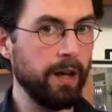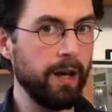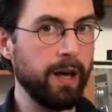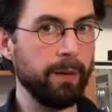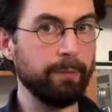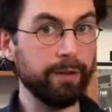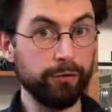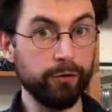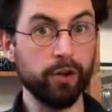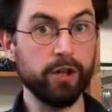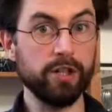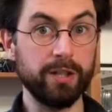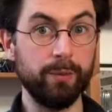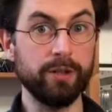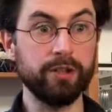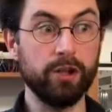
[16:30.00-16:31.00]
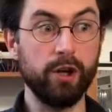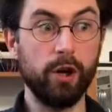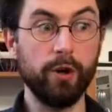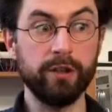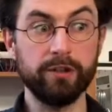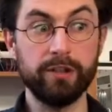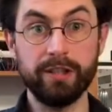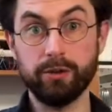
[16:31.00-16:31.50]
But first I want to go
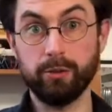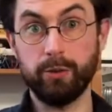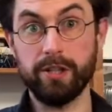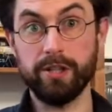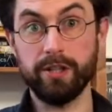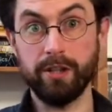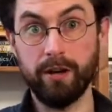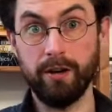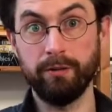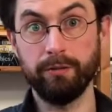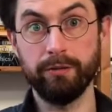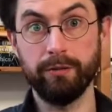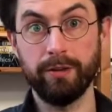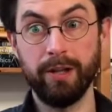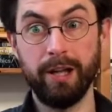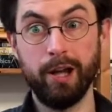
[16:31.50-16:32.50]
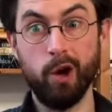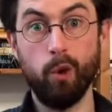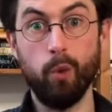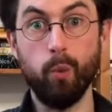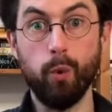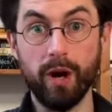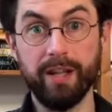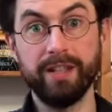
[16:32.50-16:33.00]
into this question of
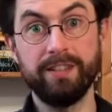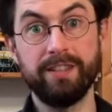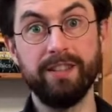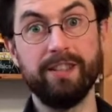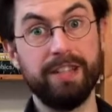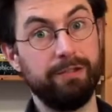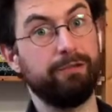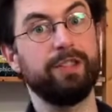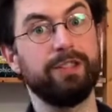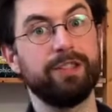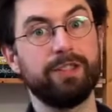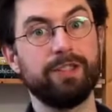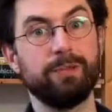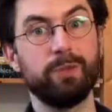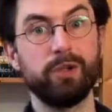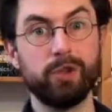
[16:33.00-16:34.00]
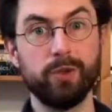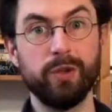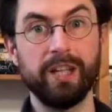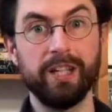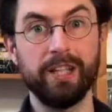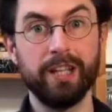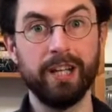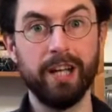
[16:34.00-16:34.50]
what is the difference
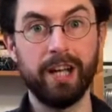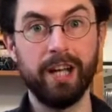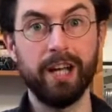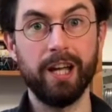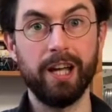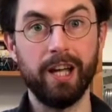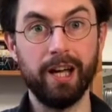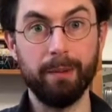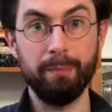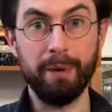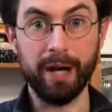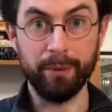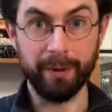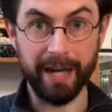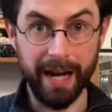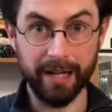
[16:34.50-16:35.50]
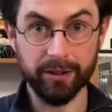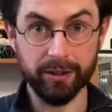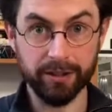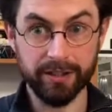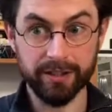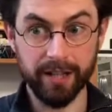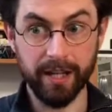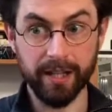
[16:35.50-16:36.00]
between biomechanical
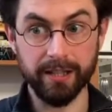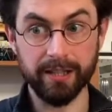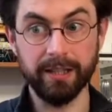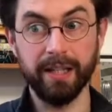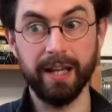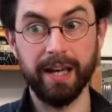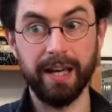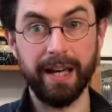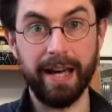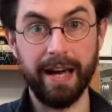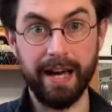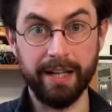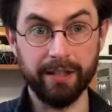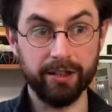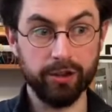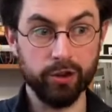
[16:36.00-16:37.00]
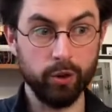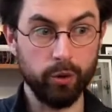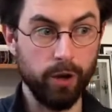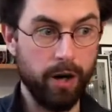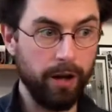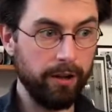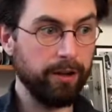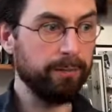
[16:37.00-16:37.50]
design and two
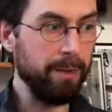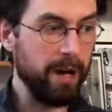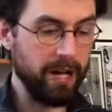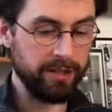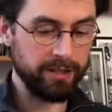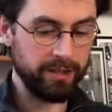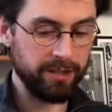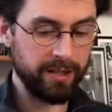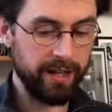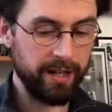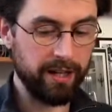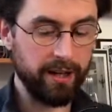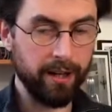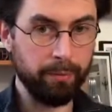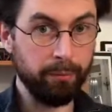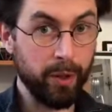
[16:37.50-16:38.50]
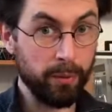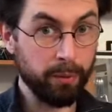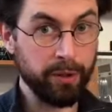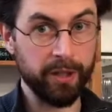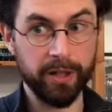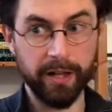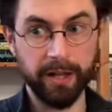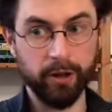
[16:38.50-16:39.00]
other masters that are
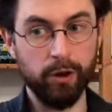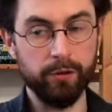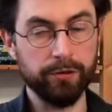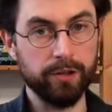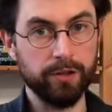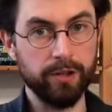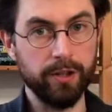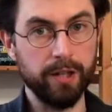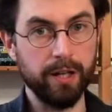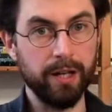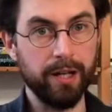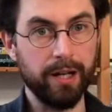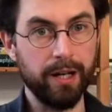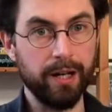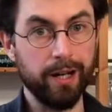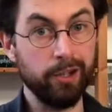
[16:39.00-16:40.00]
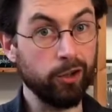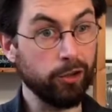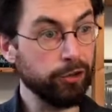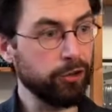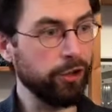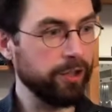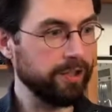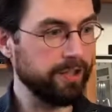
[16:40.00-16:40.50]
popular and often an
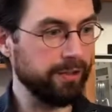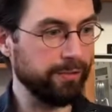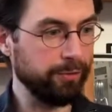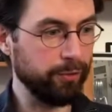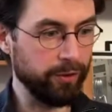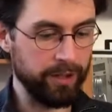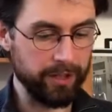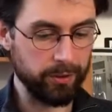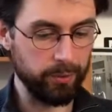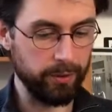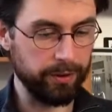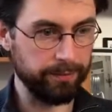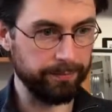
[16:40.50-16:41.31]
alternative for this one.